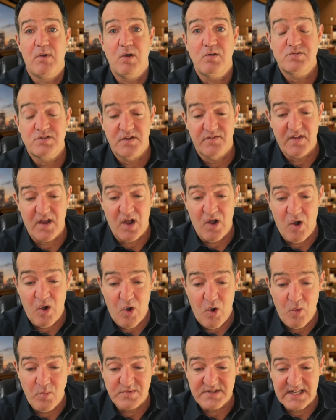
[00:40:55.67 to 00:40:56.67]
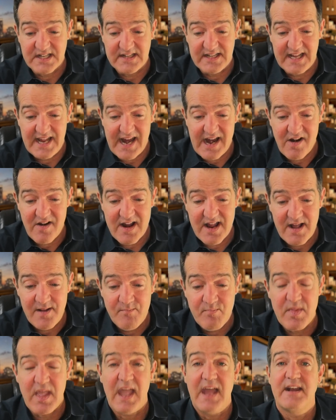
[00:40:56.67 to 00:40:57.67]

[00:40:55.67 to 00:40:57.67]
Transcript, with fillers: most of the homes in the area,